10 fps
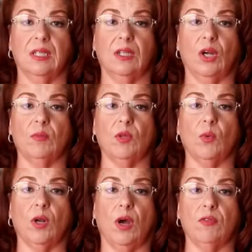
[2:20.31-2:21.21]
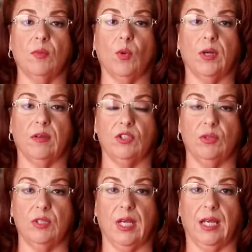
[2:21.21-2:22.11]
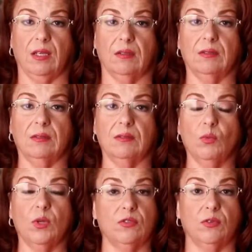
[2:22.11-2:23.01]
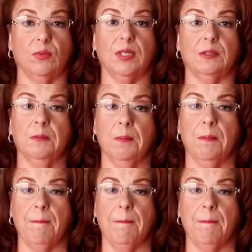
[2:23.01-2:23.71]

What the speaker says: The alarm that went off the morning of June 2nd was for real.